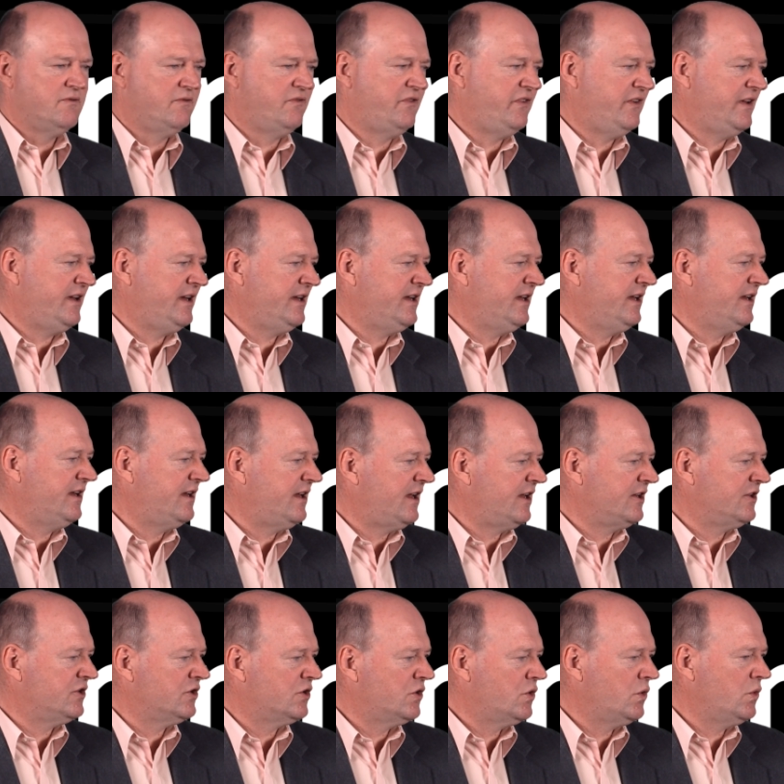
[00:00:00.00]
feed it
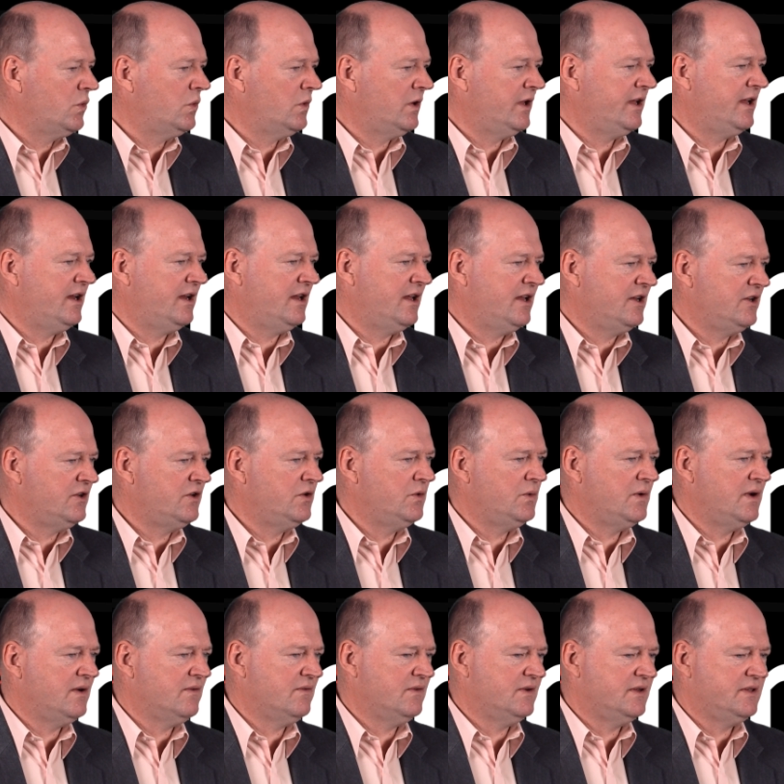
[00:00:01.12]
and cool it and do
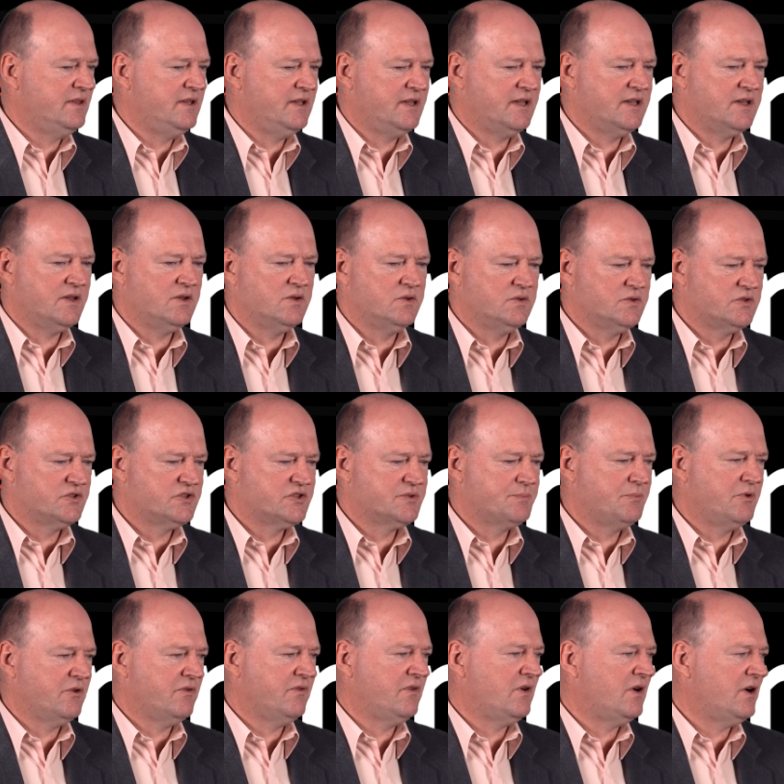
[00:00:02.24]
everything else,
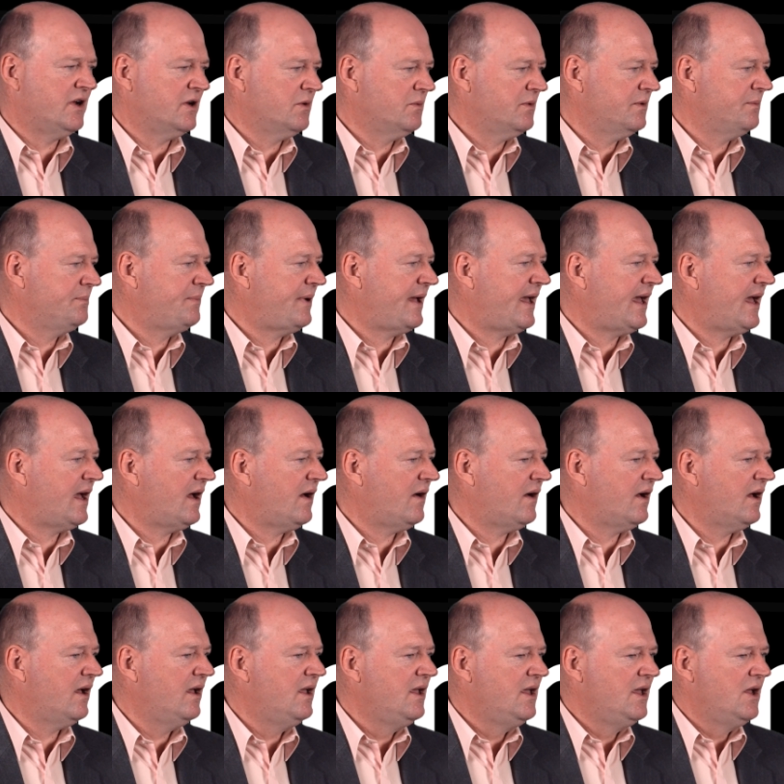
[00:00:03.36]
provide it with
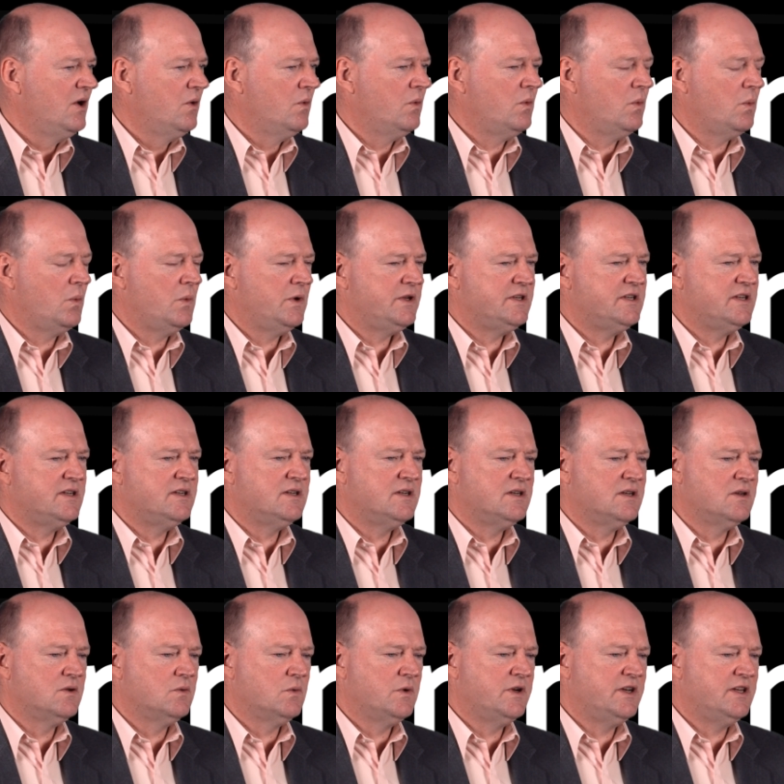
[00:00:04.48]
power. We
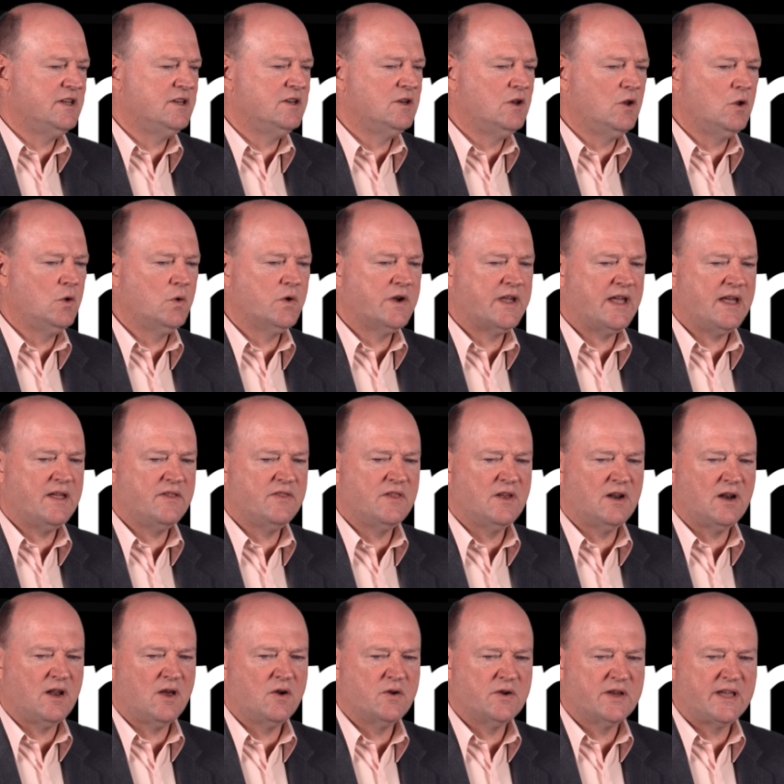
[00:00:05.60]
didn't look at the
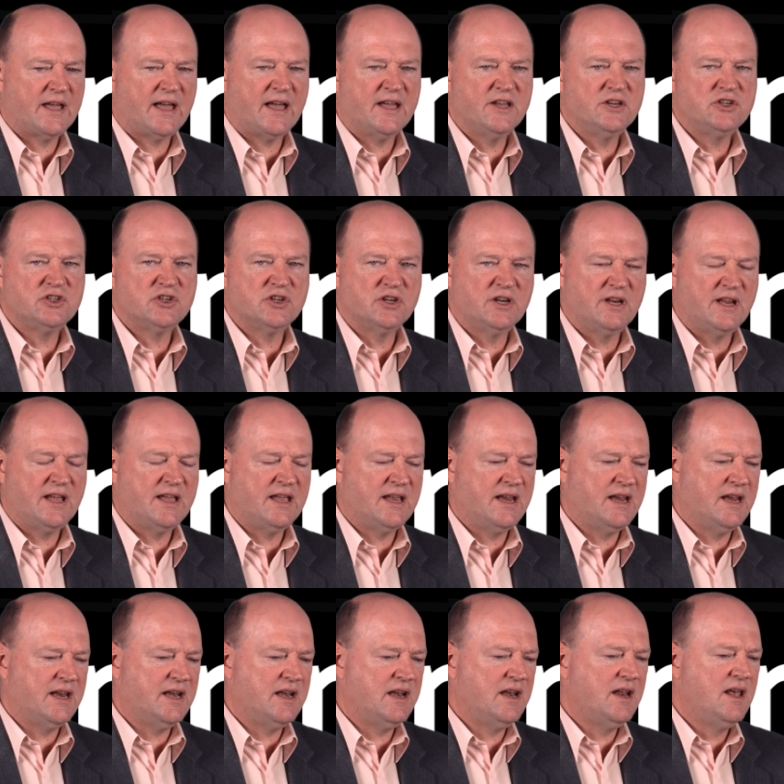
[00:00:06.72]
location,
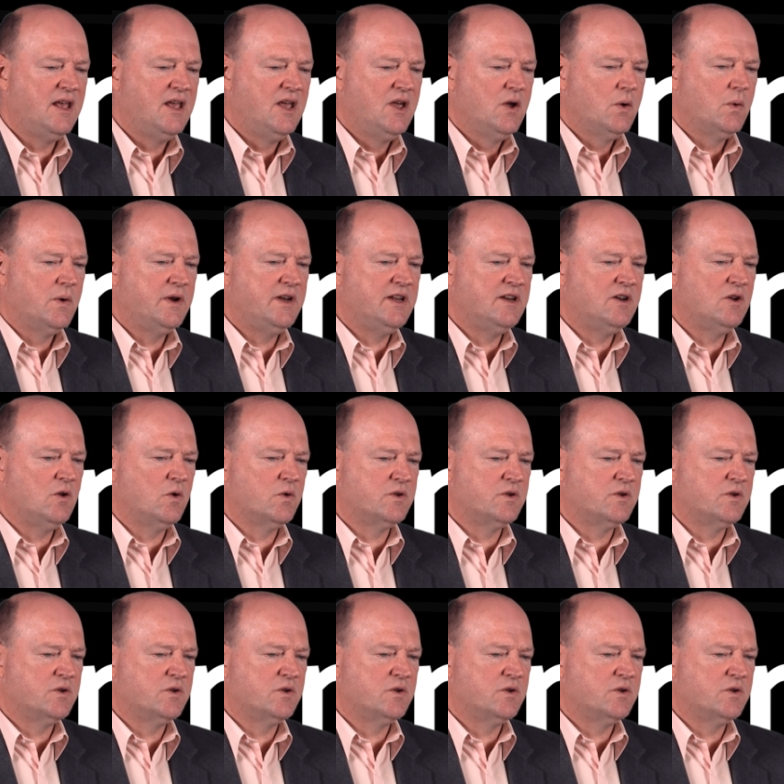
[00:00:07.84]
and we didn't